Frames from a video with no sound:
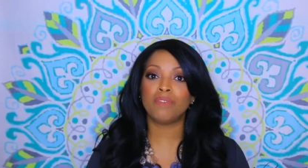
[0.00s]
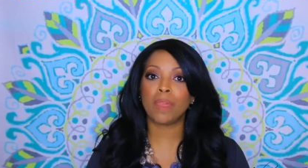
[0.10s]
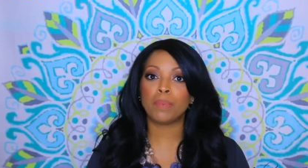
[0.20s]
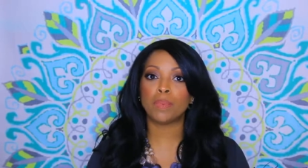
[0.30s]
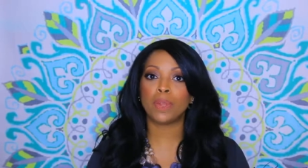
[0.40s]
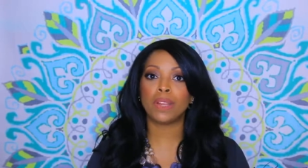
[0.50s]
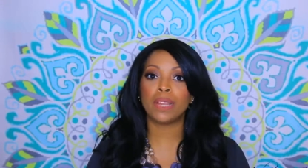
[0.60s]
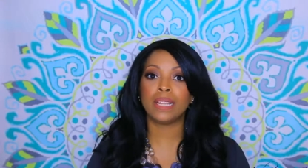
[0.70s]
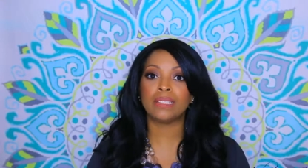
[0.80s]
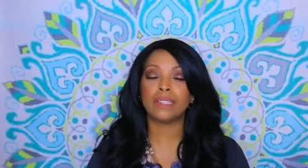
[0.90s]

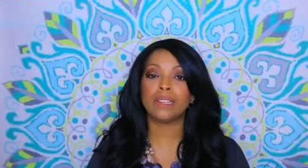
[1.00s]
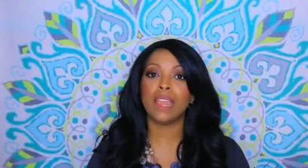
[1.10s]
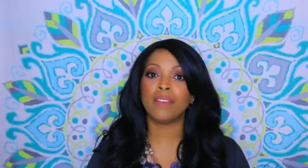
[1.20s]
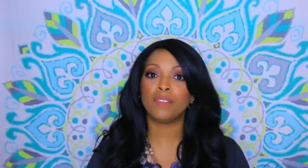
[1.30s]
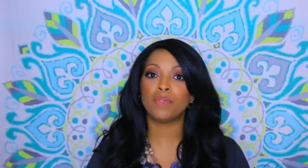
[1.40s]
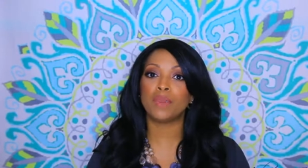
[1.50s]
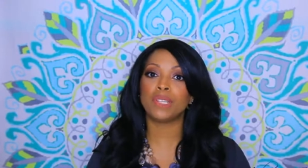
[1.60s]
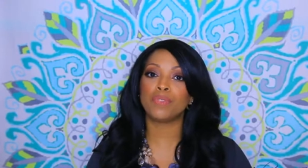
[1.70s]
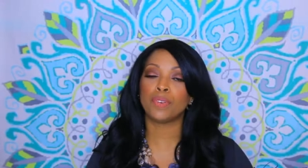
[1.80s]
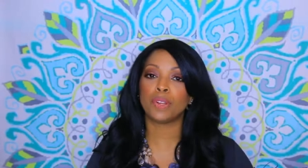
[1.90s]
February and didn't have a
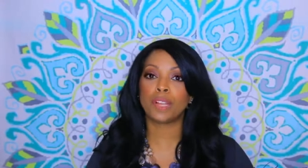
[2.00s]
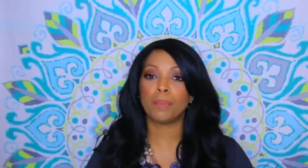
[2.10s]
voice for a